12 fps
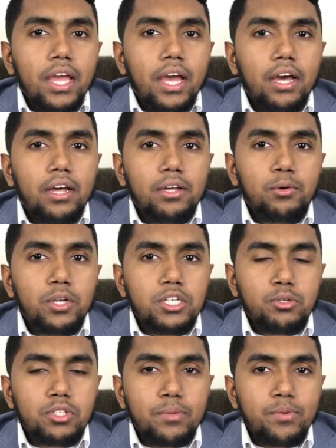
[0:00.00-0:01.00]
where
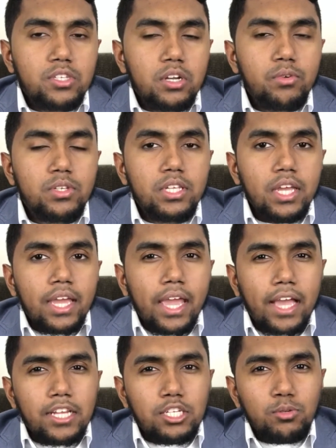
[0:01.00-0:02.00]
she was giving service,
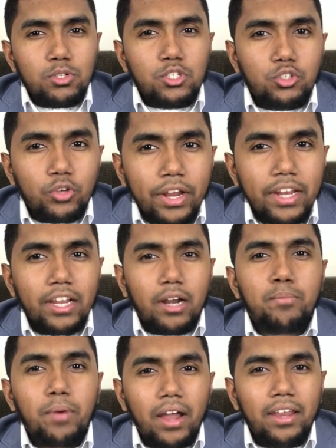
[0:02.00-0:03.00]
and she was training
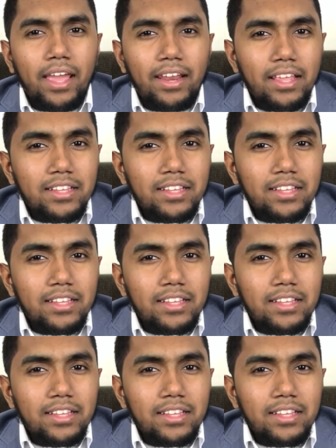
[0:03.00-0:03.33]
her body.